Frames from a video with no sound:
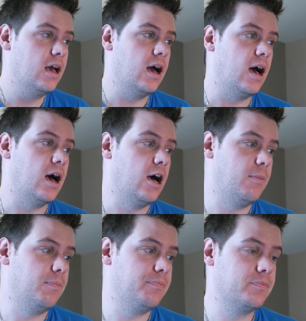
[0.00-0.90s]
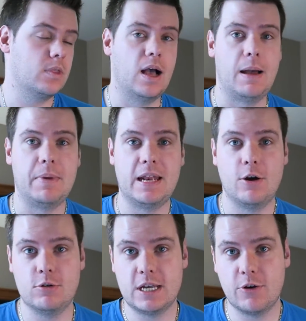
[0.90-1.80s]
I'm in a
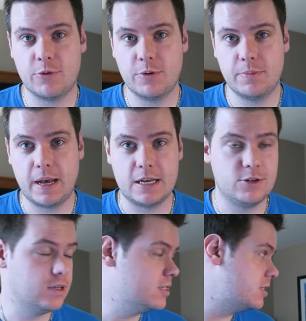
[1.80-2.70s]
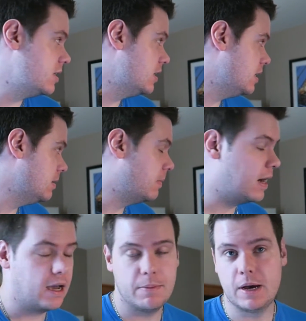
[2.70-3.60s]
hotel room, as you can see
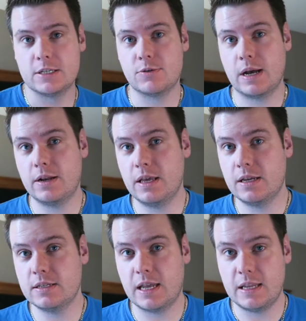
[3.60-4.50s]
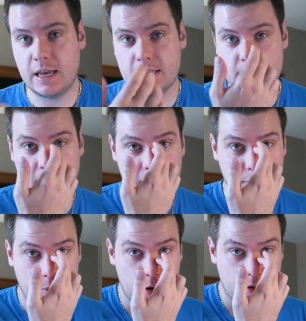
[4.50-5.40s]
by my surroundings, and yes, I have
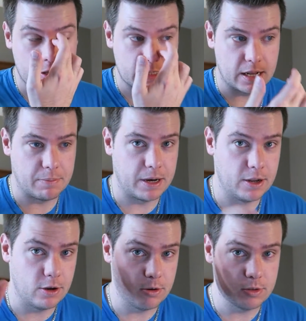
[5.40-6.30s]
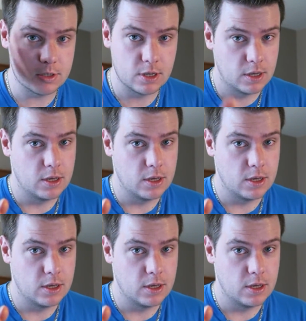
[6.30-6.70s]
a mark on the side of my nose.